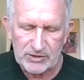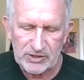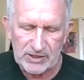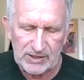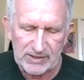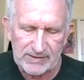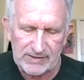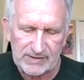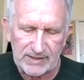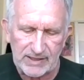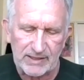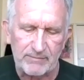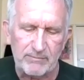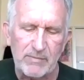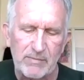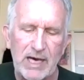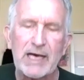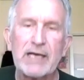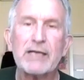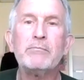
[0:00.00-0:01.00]
She's
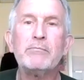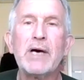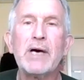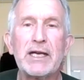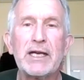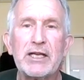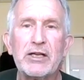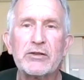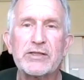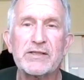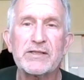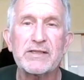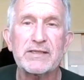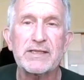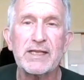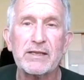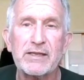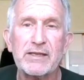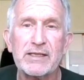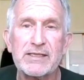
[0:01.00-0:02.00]
Ma hears a
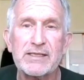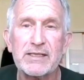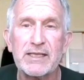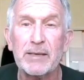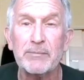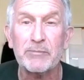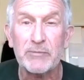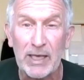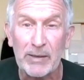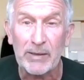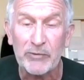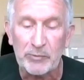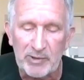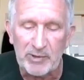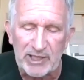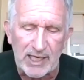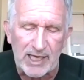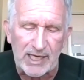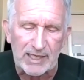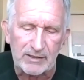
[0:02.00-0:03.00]
stealthy step. Tom's
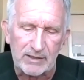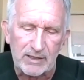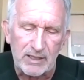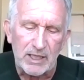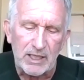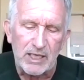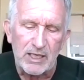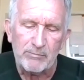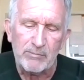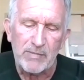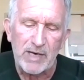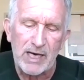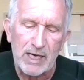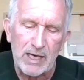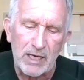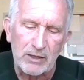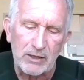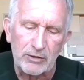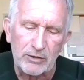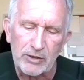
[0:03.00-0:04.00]
been hiding.
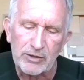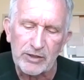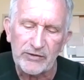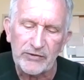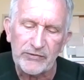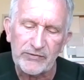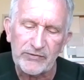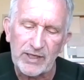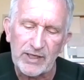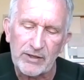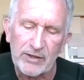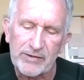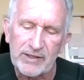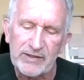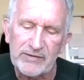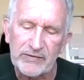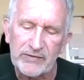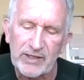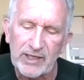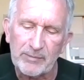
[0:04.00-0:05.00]
Ma heard a
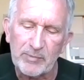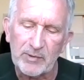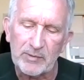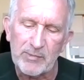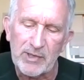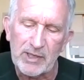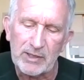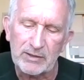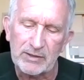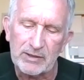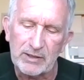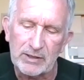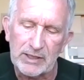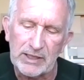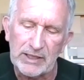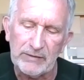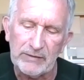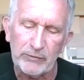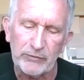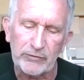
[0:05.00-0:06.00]
stealthy step among the
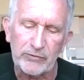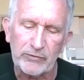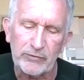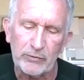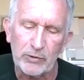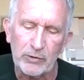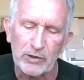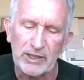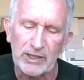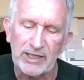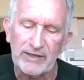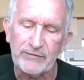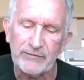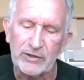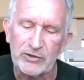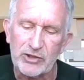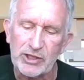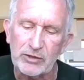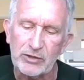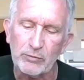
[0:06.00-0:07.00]
leaves to her
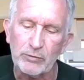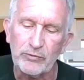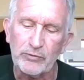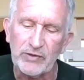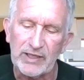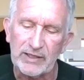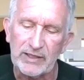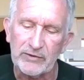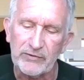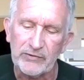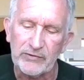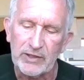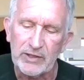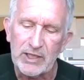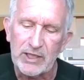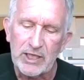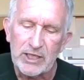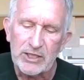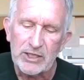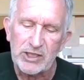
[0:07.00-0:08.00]
left, and she grew tense.
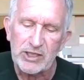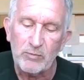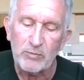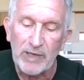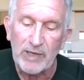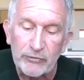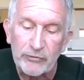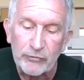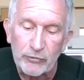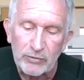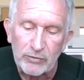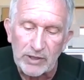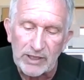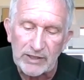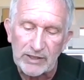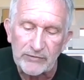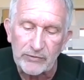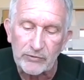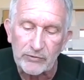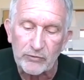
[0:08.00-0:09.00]
She raised her
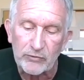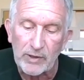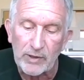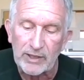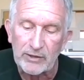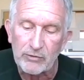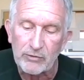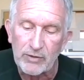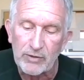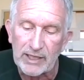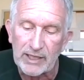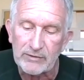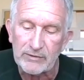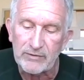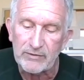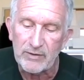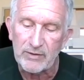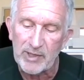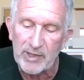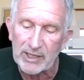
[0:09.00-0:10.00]
knees and straightened her head
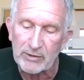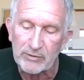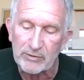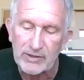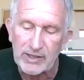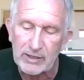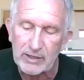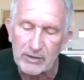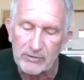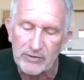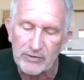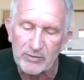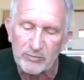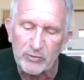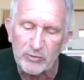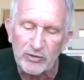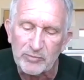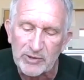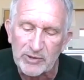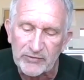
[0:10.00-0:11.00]
the better to hear. The
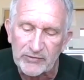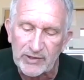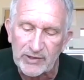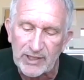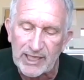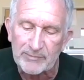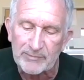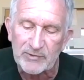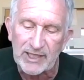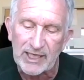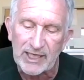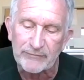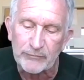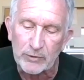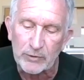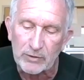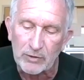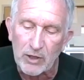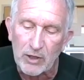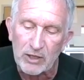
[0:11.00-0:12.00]
movement stopped, and
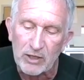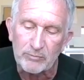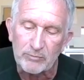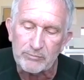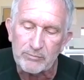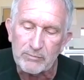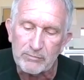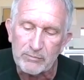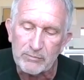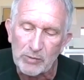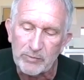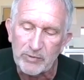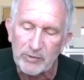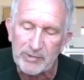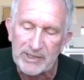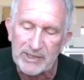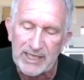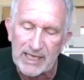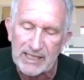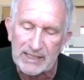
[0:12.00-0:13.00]
after a long
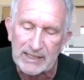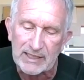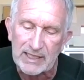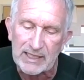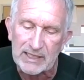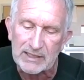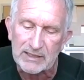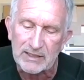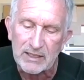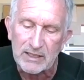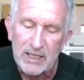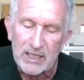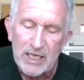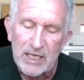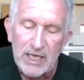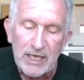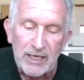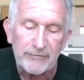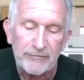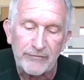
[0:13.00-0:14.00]
moment began again.
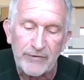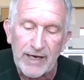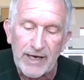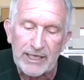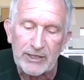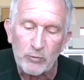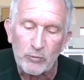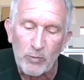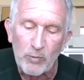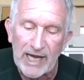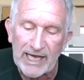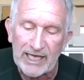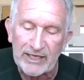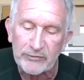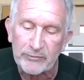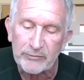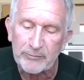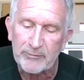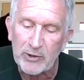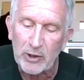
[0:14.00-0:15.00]
A vine
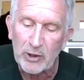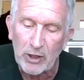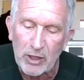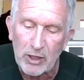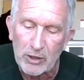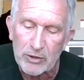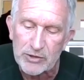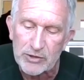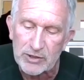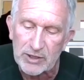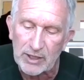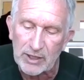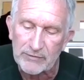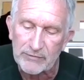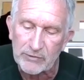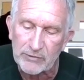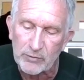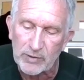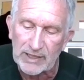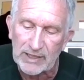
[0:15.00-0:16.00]
rasped harshly on
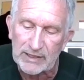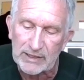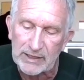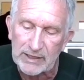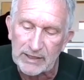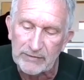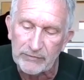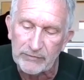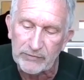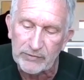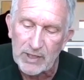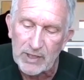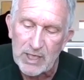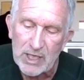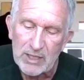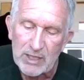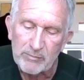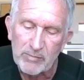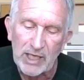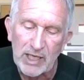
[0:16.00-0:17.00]
the dry leaves.
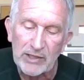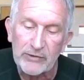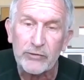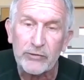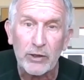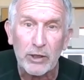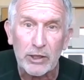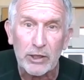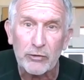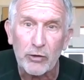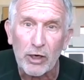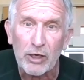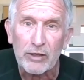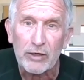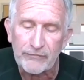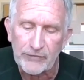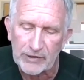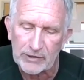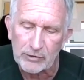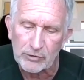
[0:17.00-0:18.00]
Ma saw a
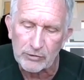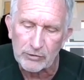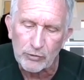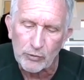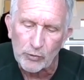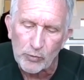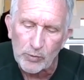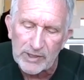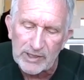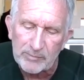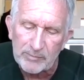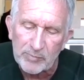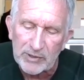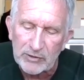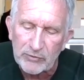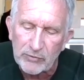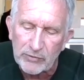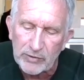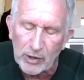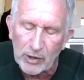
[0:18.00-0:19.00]
dark figure creep
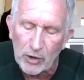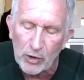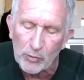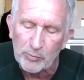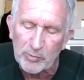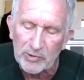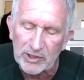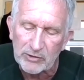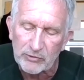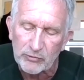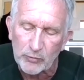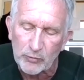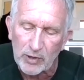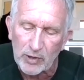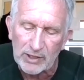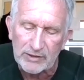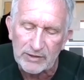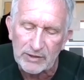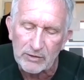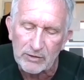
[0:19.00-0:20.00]
into the open and
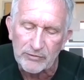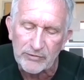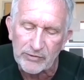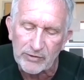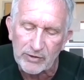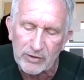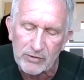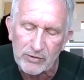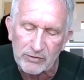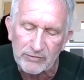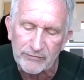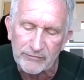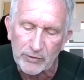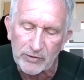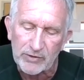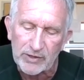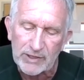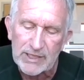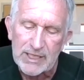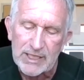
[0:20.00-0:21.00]
draw near to the
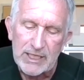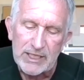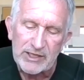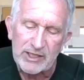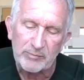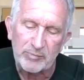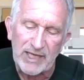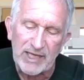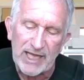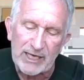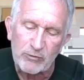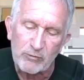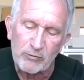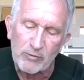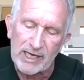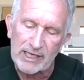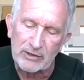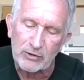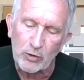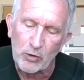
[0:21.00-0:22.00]
culvert. The black
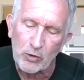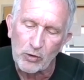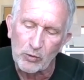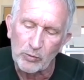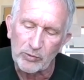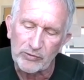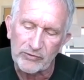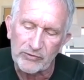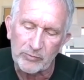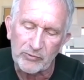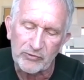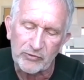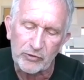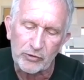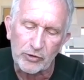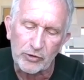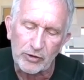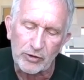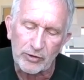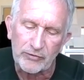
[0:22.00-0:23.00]
round hole was
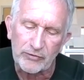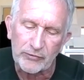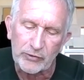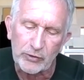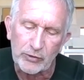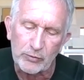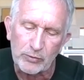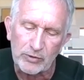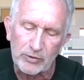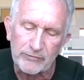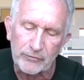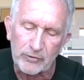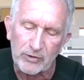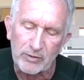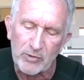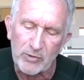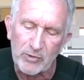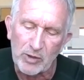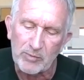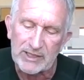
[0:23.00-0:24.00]
obscured for
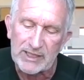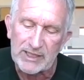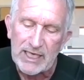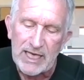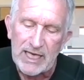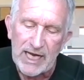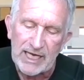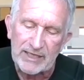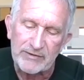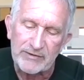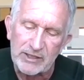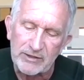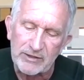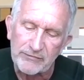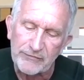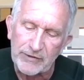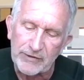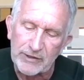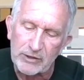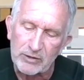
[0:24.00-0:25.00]
a moment, and then
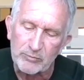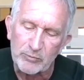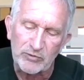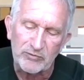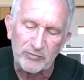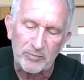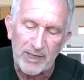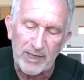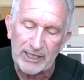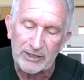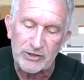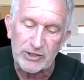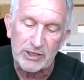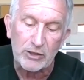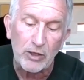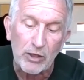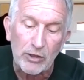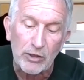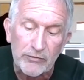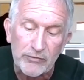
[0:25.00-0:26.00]
the figure moved back. She
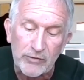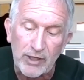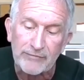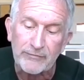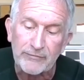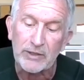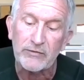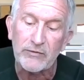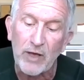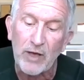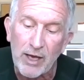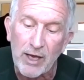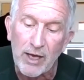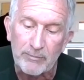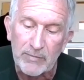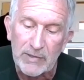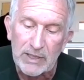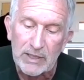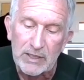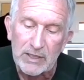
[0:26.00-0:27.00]
called softly, Tom.